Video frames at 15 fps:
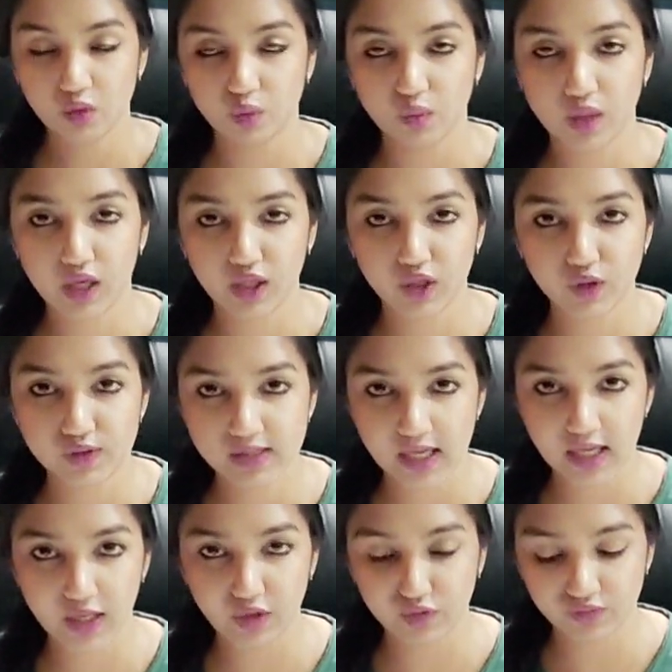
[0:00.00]
Virgos
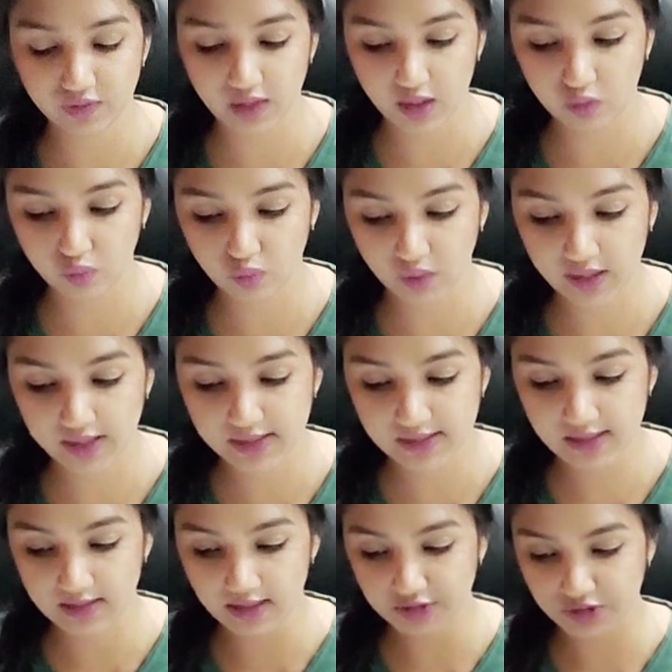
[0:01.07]
out there, what is it
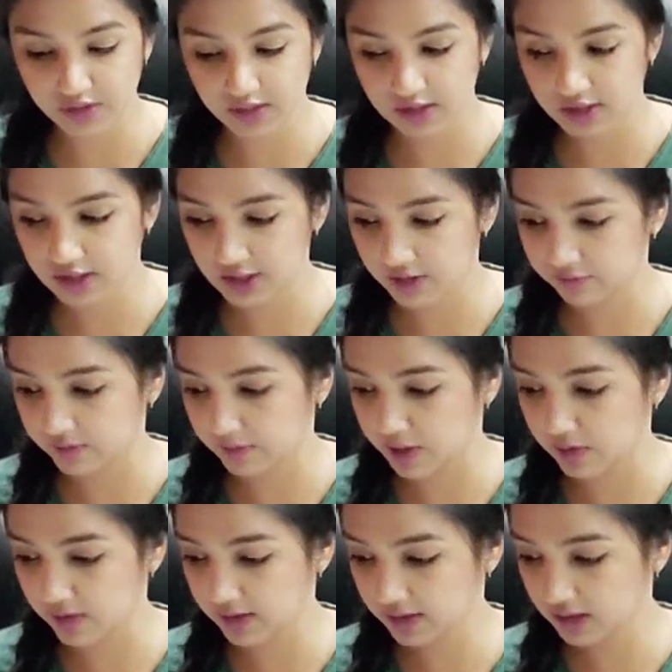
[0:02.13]
that you need to hear from me
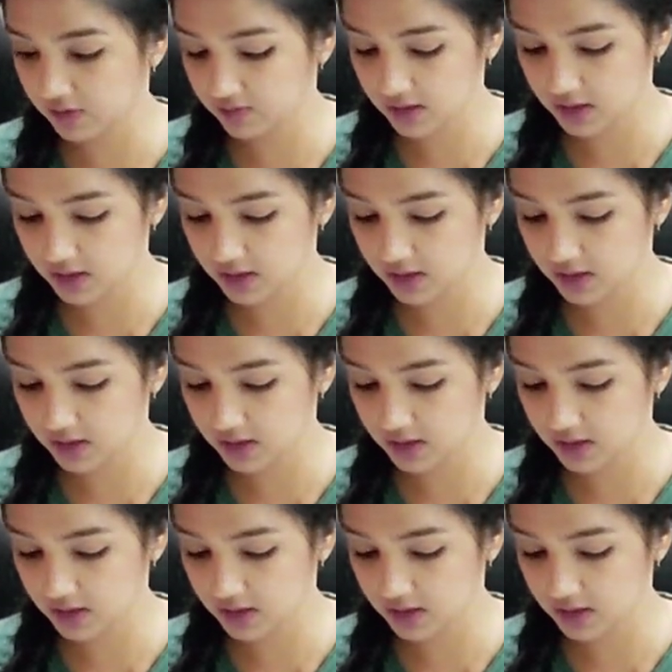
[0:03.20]
right now?